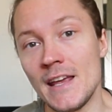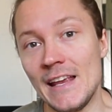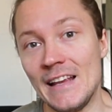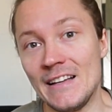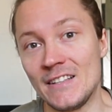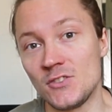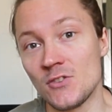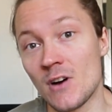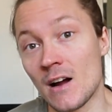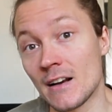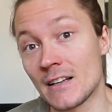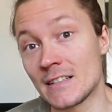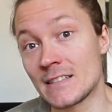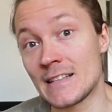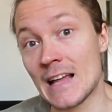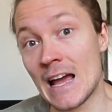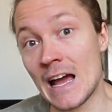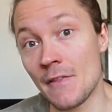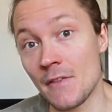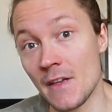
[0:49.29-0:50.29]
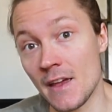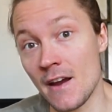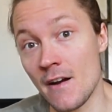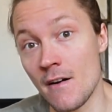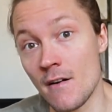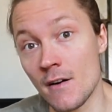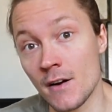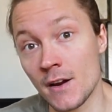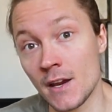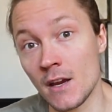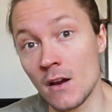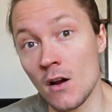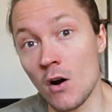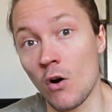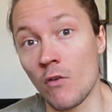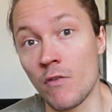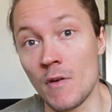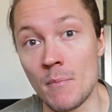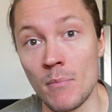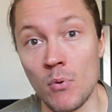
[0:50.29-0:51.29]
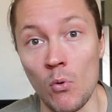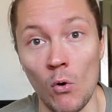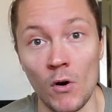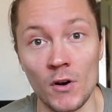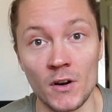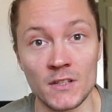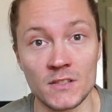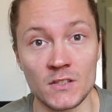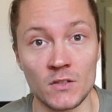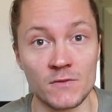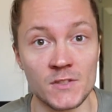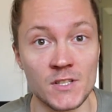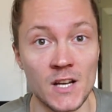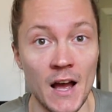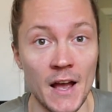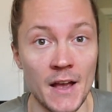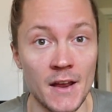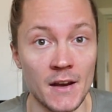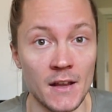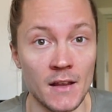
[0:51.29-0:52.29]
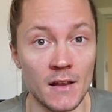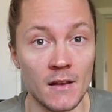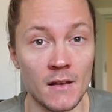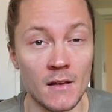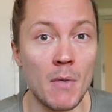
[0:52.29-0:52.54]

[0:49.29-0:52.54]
is to understand the hierarchy of importance of dieting.